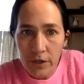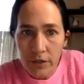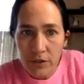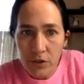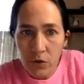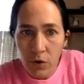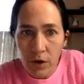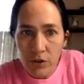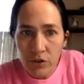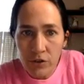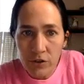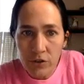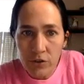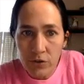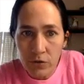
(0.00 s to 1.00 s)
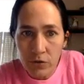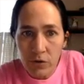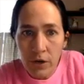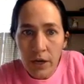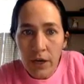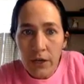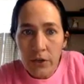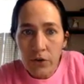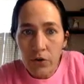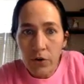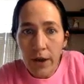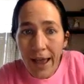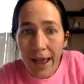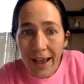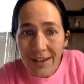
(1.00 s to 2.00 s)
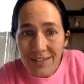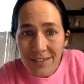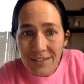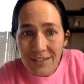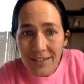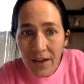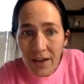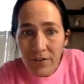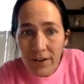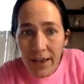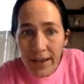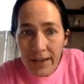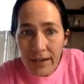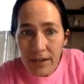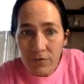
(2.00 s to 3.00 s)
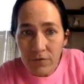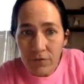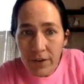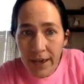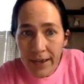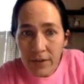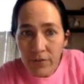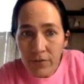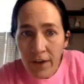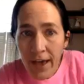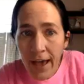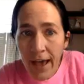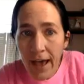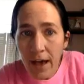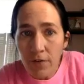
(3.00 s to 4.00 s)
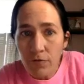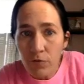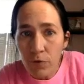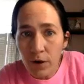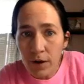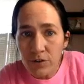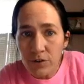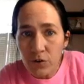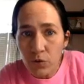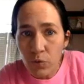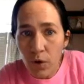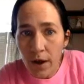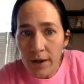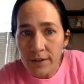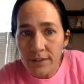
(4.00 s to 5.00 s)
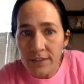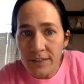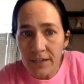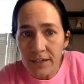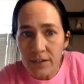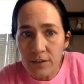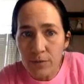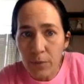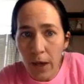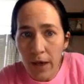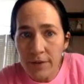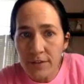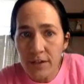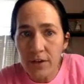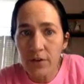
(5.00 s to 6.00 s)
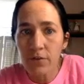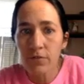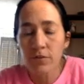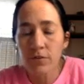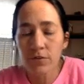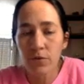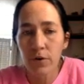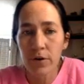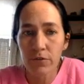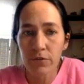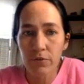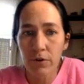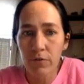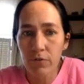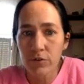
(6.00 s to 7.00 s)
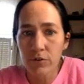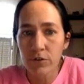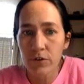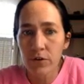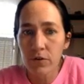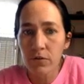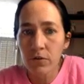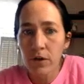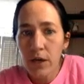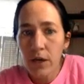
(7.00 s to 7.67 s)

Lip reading: Into quadrant 2, your x is now negative, negative 1/2, whereas your y stays positive, square root of 3 over 2.